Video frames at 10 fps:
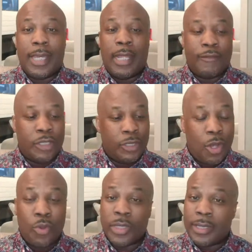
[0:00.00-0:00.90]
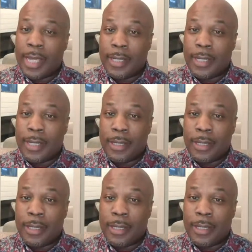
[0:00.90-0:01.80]
where the play is going,
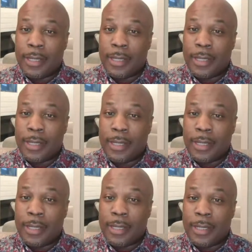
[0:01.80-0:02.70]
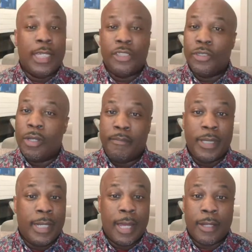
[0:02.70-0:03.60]
if Shadozi take up 2
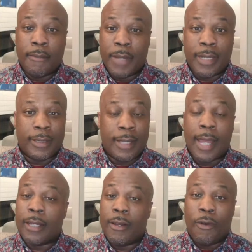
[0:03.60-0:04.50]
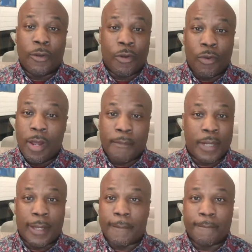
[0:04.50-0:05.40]
offensive linemen, he should be there to
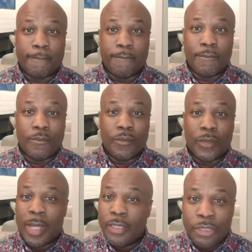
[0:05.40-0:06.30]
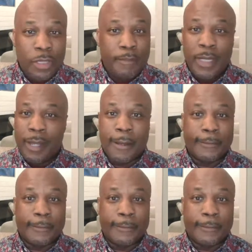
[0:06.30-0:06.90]
make the tackle on the run play.